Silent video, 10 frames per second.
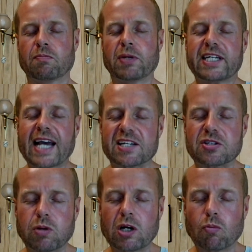But
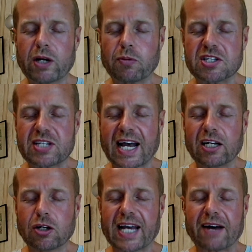yes, we, we would say
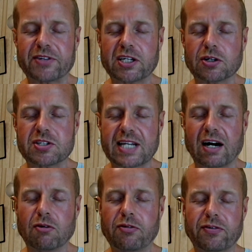look after
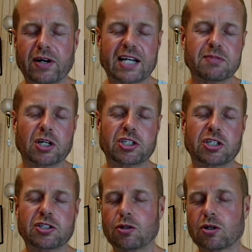yourself as much
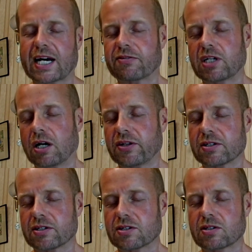as you look after
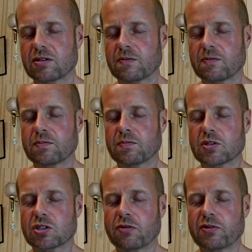others.
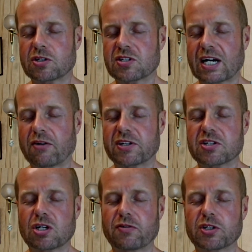Service to self and
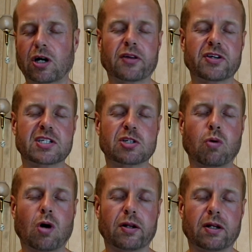service to others is
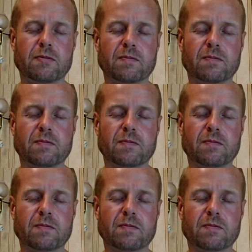one.